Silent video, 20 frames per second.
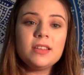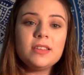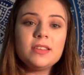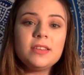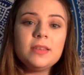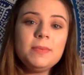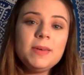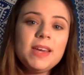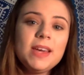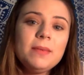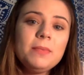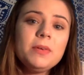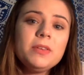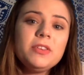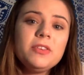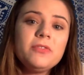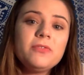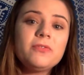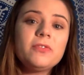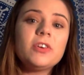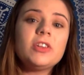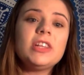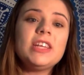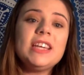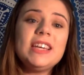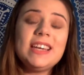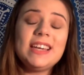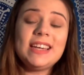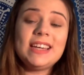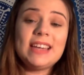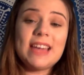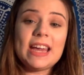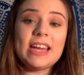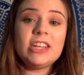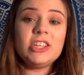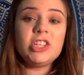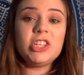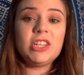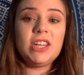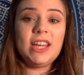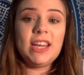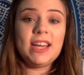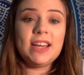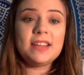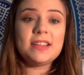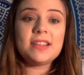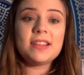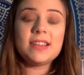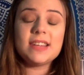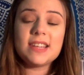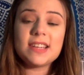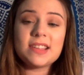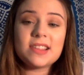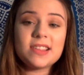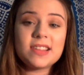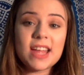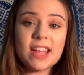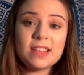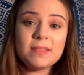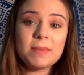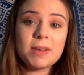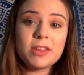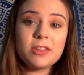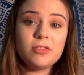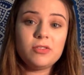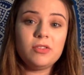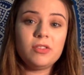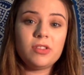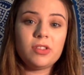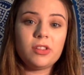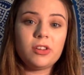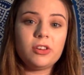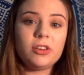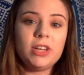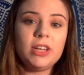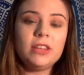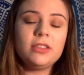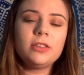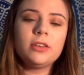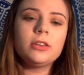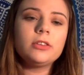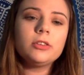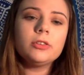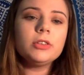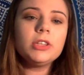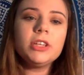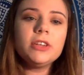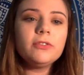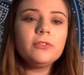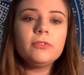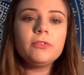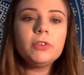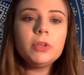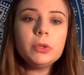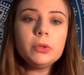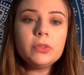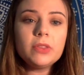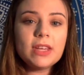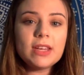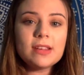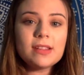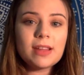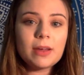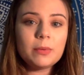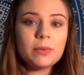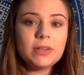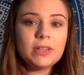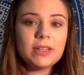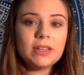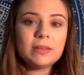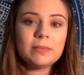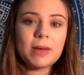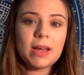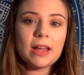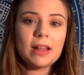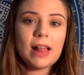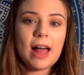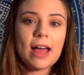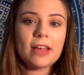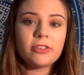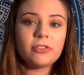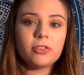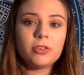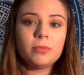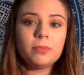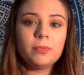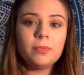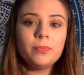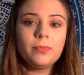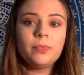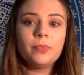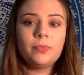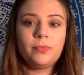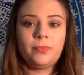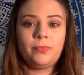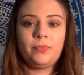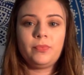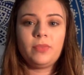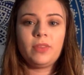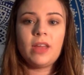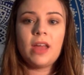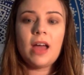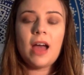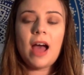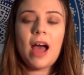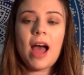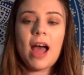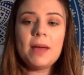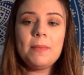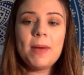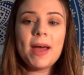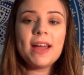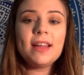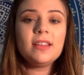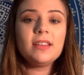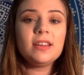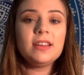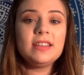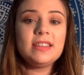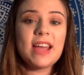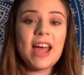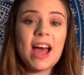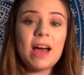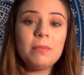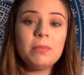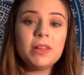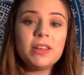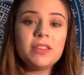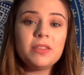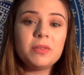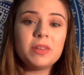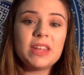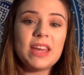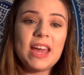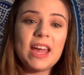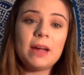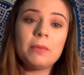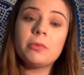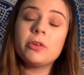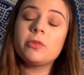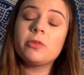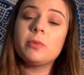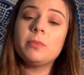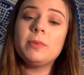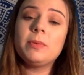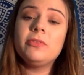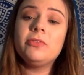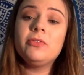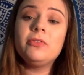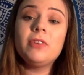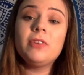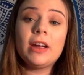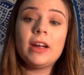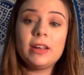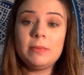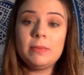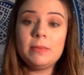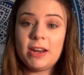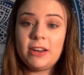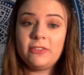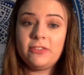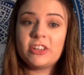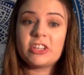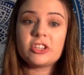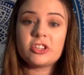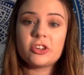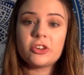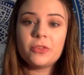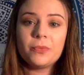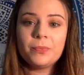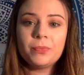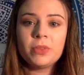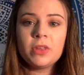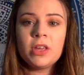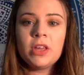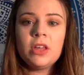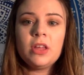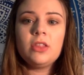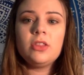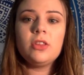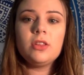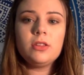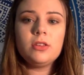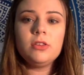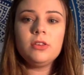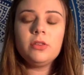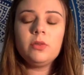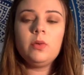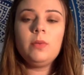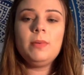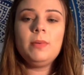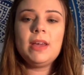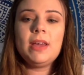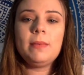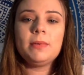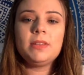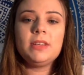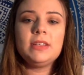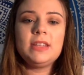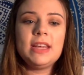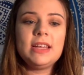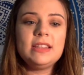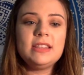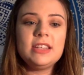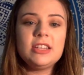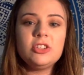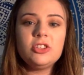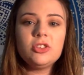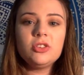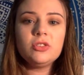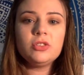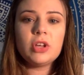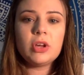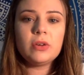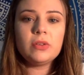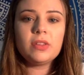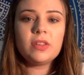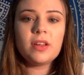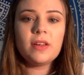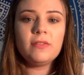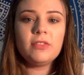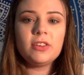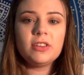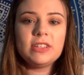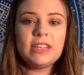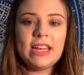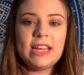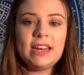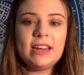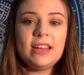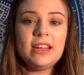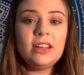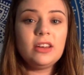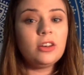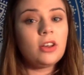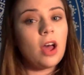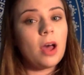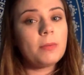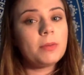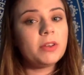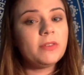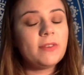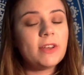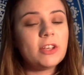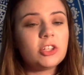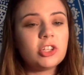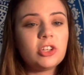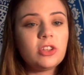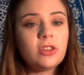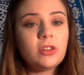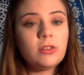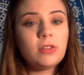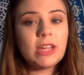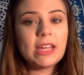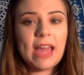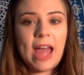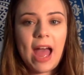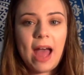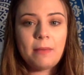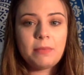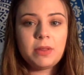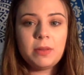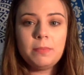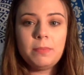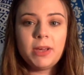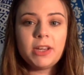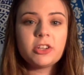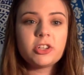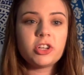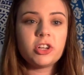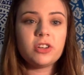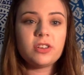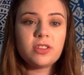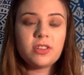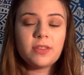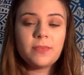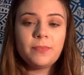To be able to fully engage, enhance, and extend my students' learning, there are only a few things I would need in my classroom. iPads and tablets with cameras would be very beneficial. The students would be able to take digital notes of their data and observations using apps and pictures.